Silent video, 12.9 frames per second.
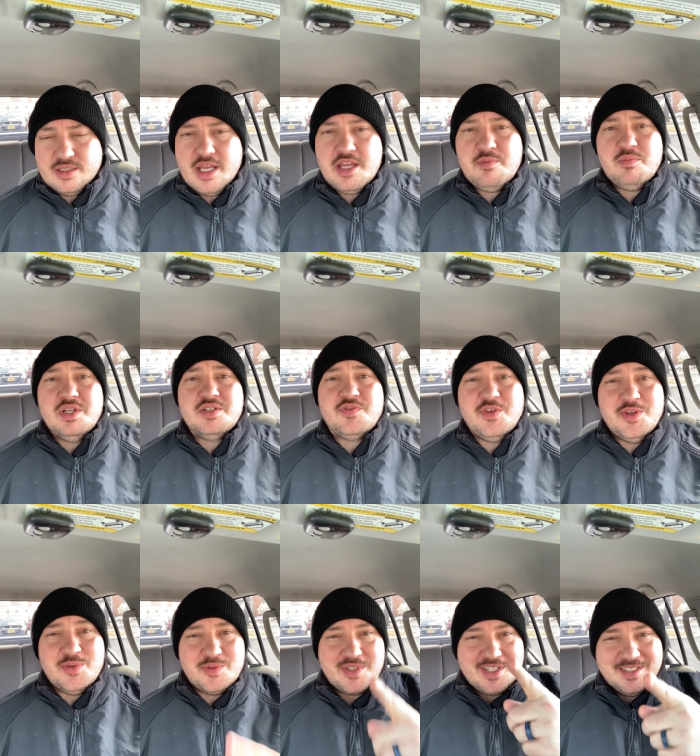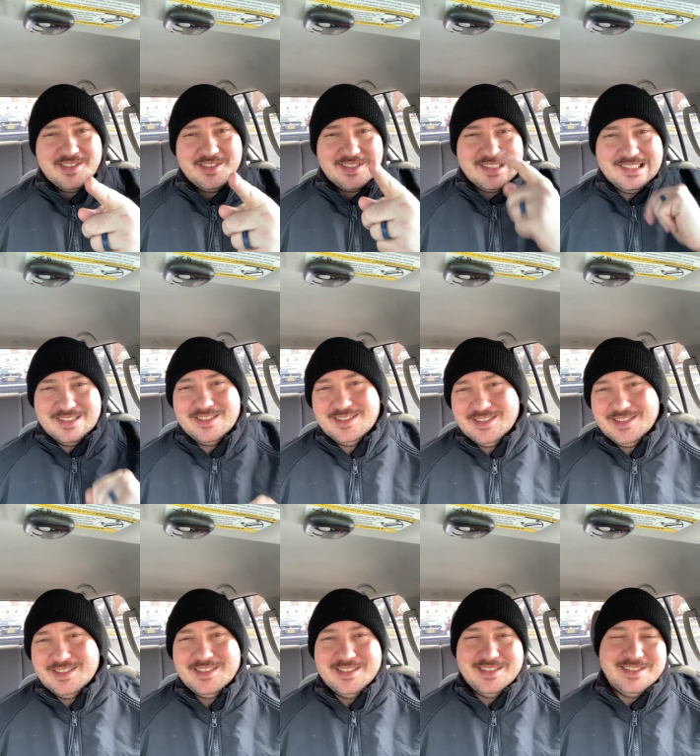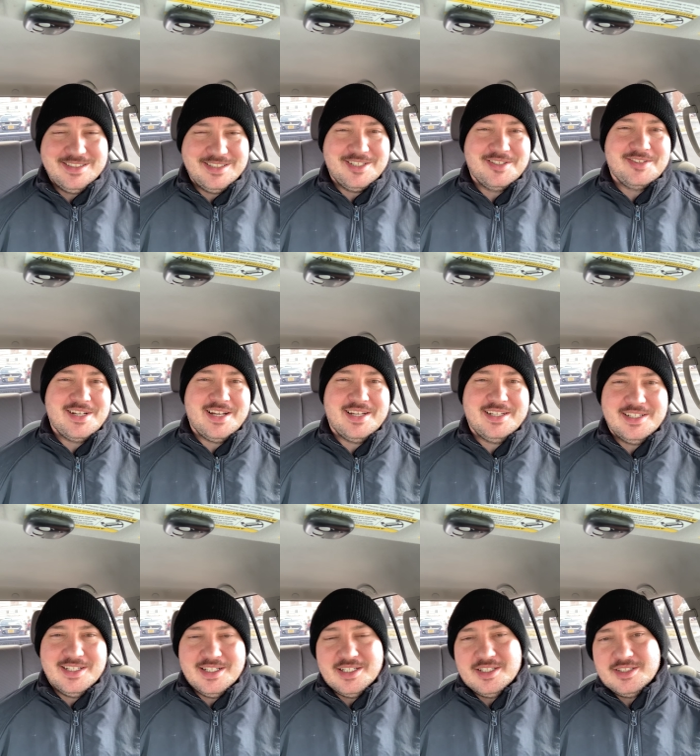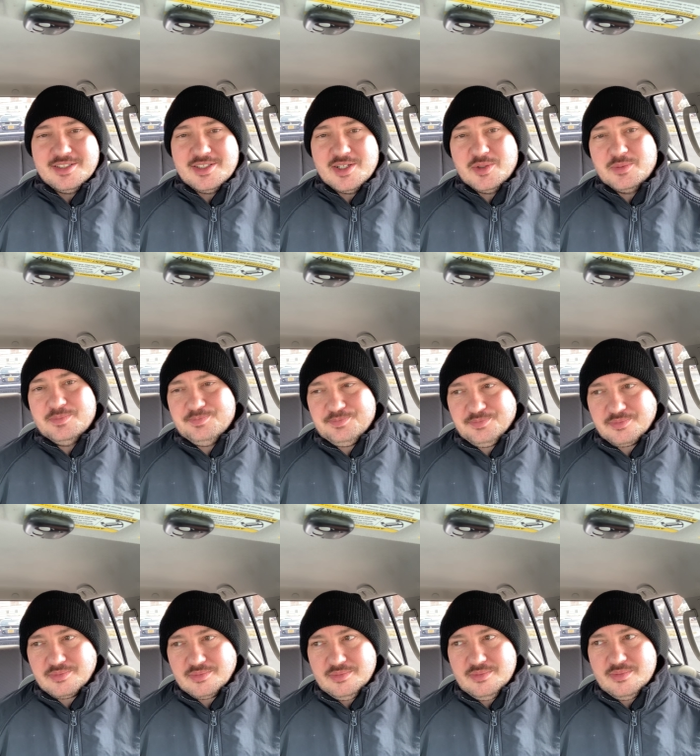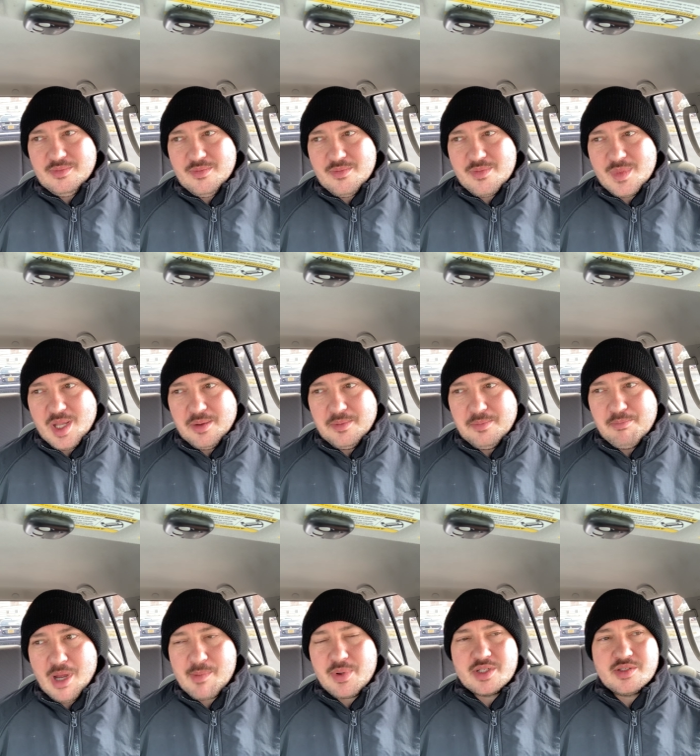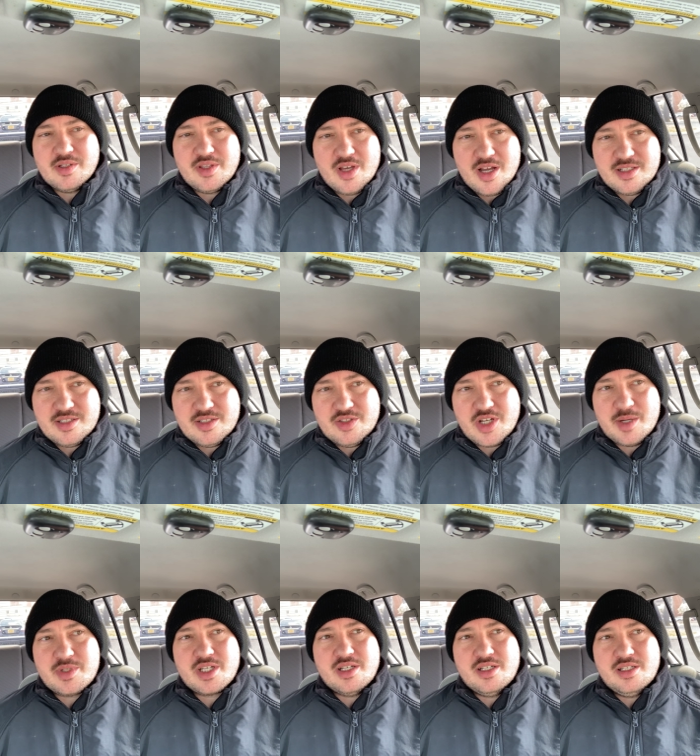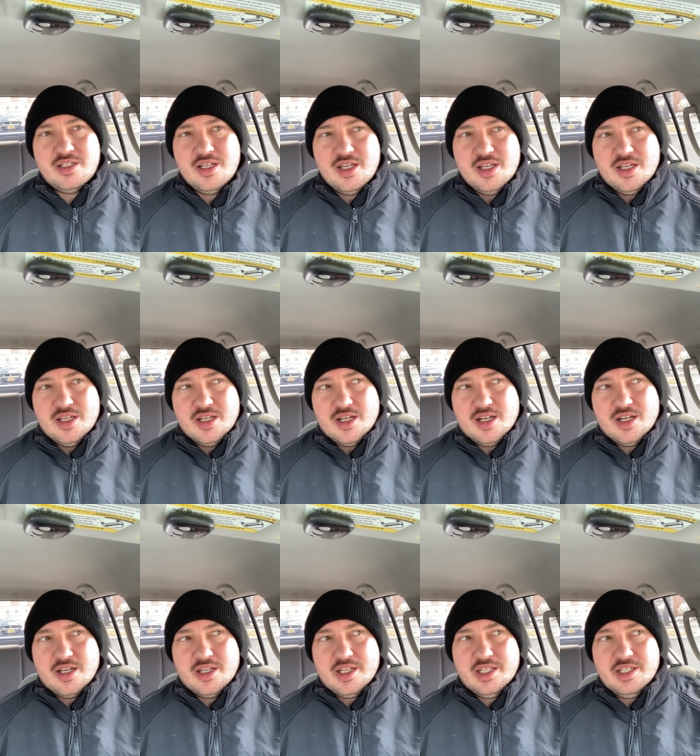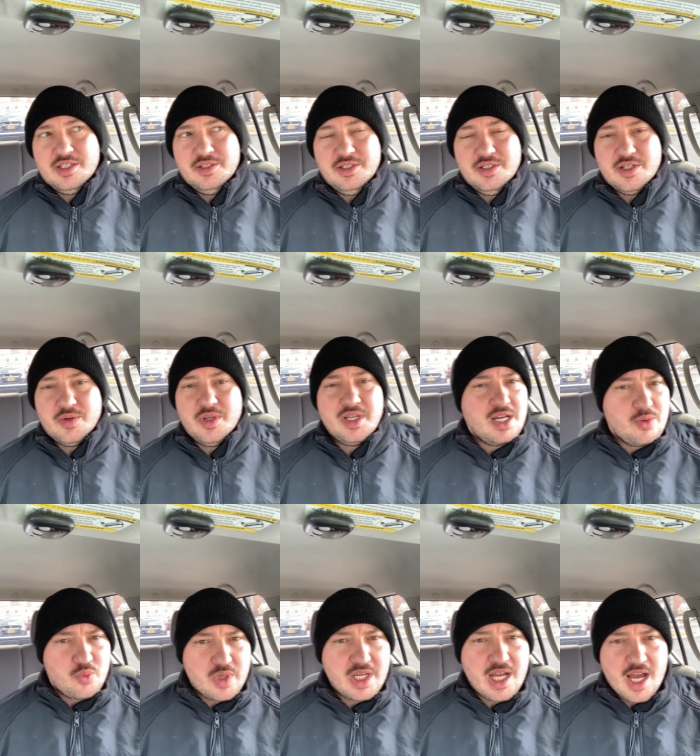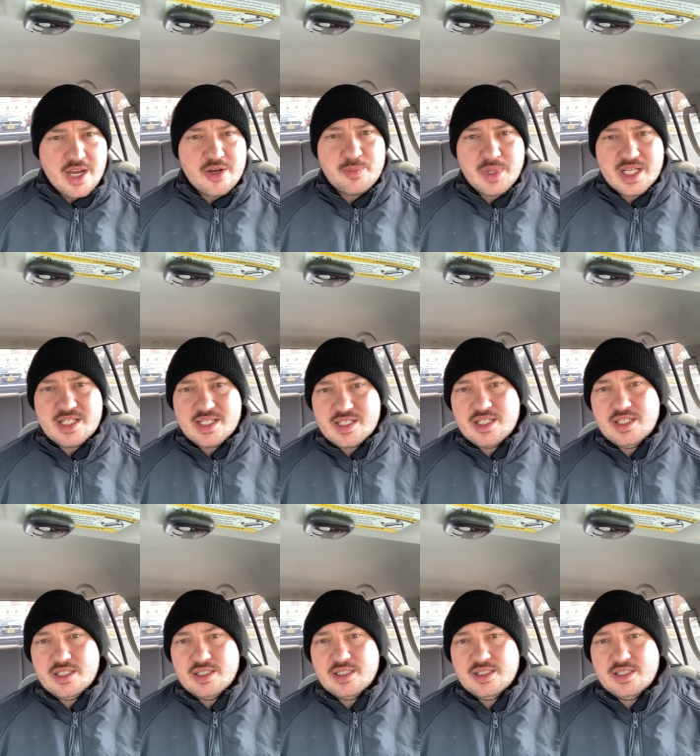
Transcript: Heat means views. Alright. So, my personal thoughts James Gunn. Uh, you, know, he got rehired by Disney